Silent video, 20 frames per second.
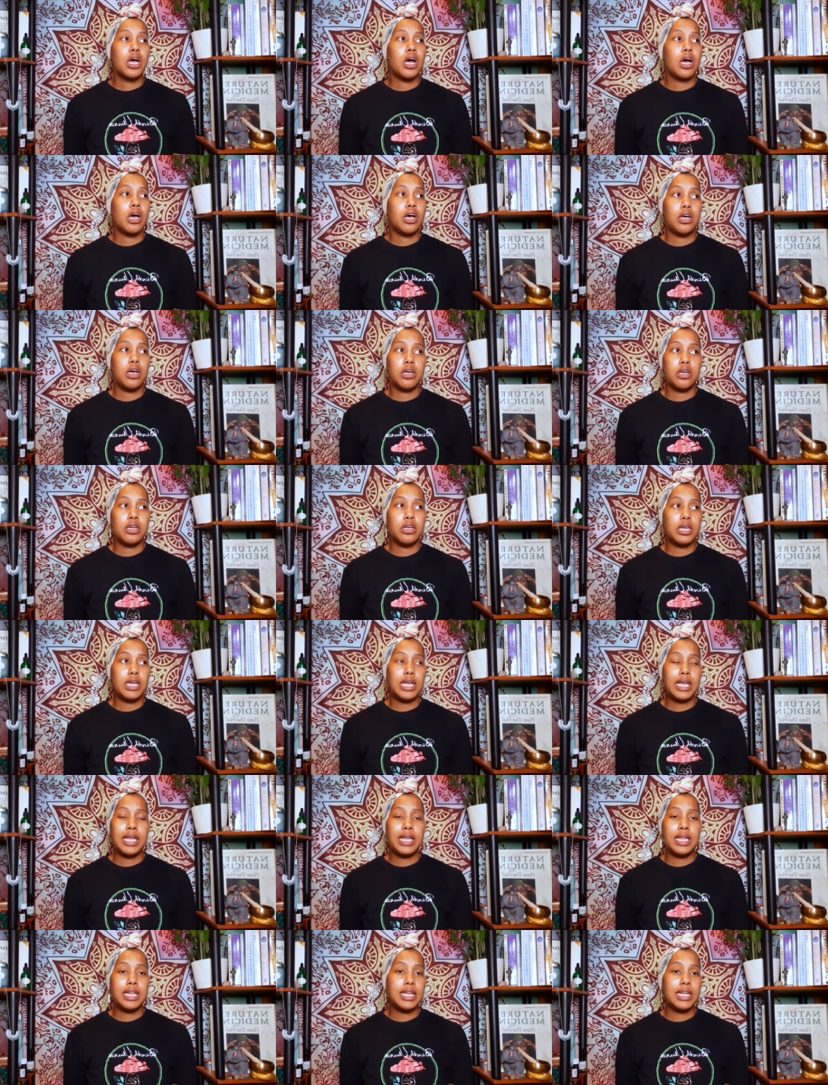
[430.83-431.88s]
uh,
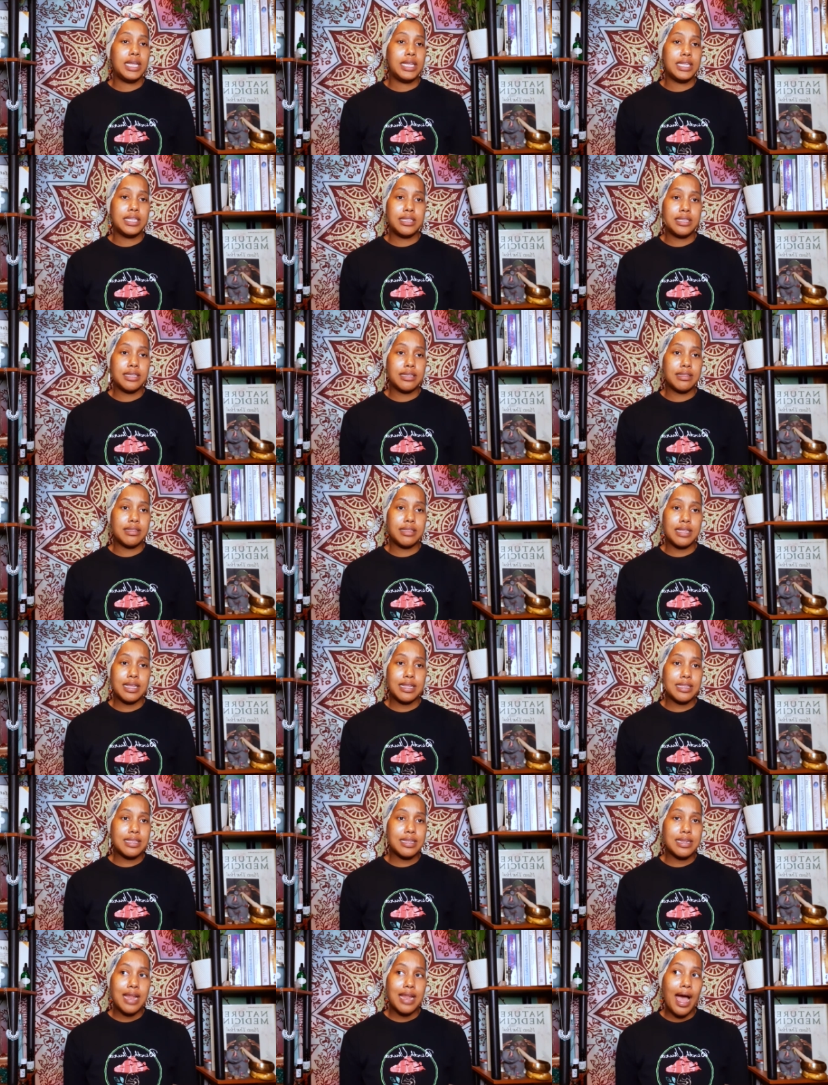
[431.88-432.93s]
and it's just,
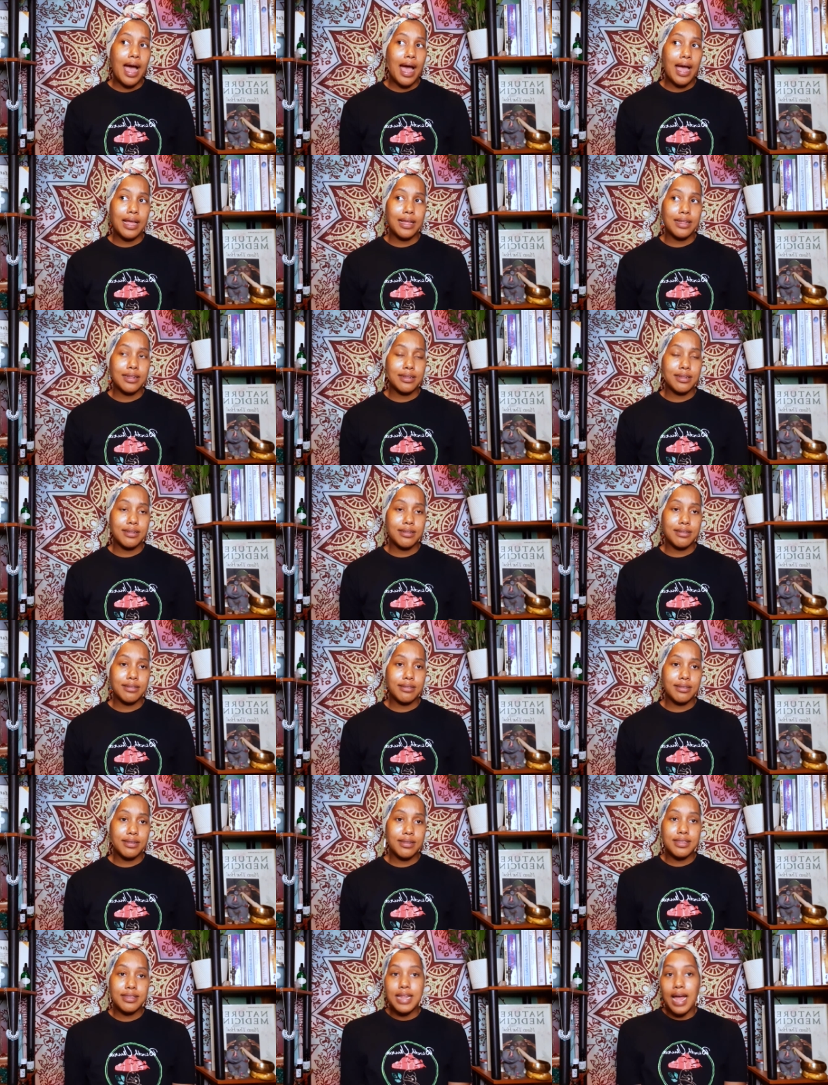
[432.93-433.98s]
it's not,
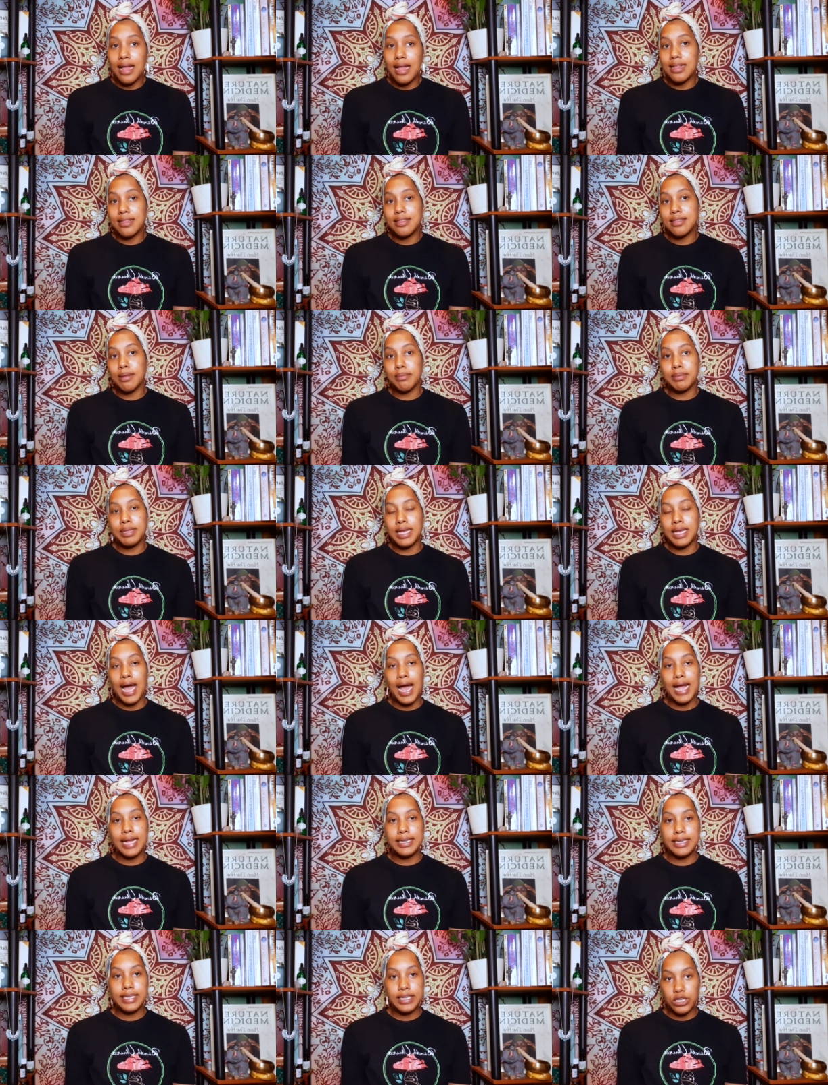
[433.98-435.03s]
it's not something
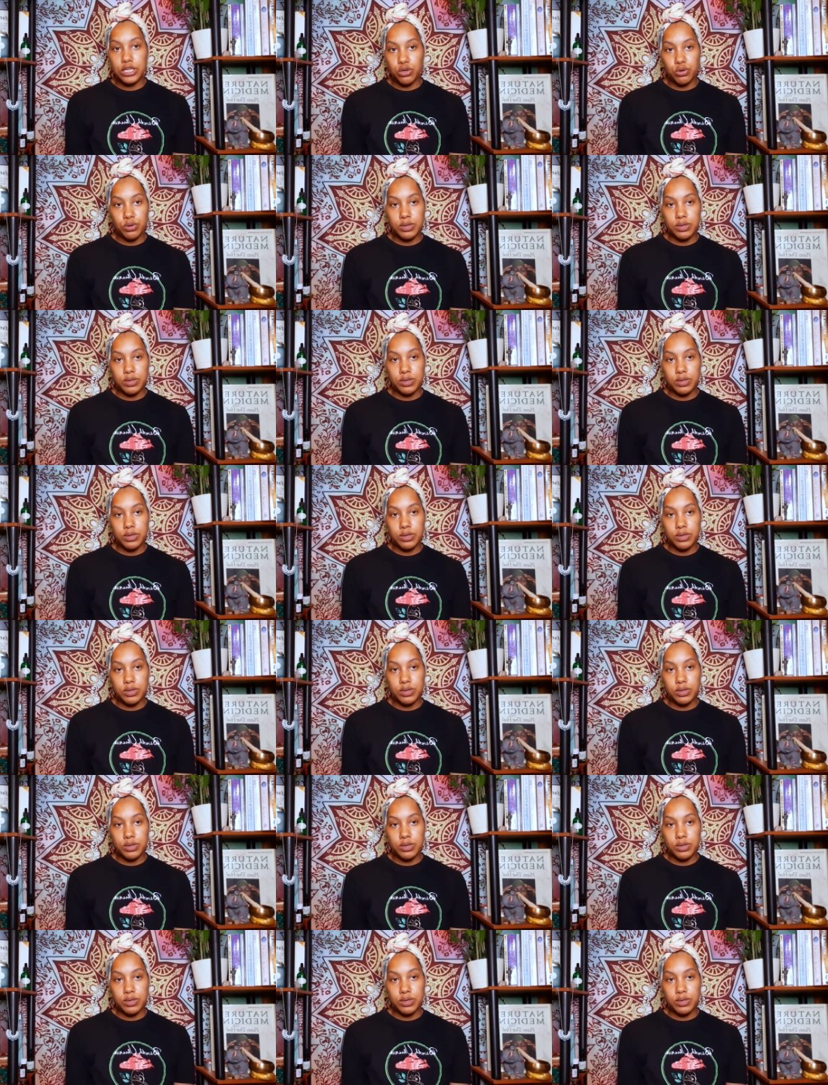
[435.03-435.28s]
ideal.